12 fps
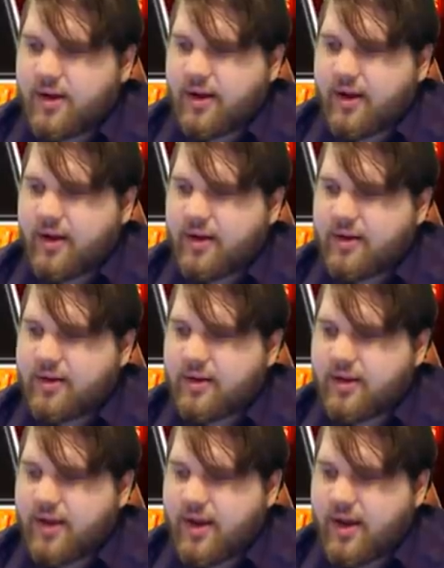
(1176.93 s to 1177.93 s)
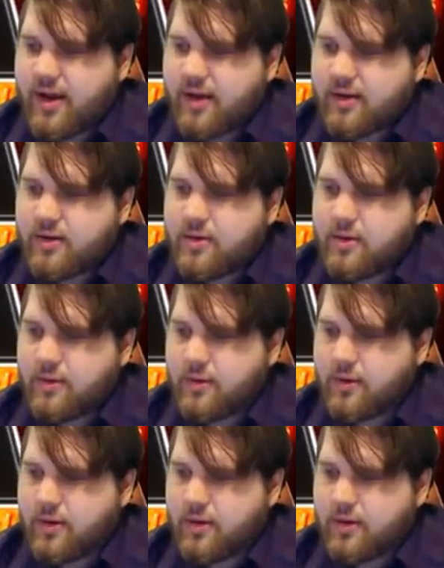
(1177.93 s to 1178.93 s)
Uh-huh. Yeah,
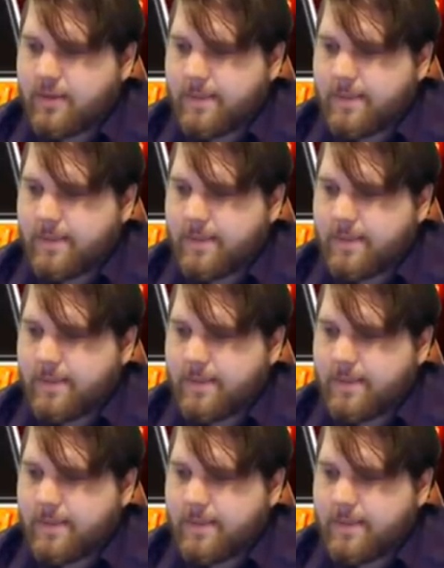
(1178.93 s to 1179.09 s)
cool.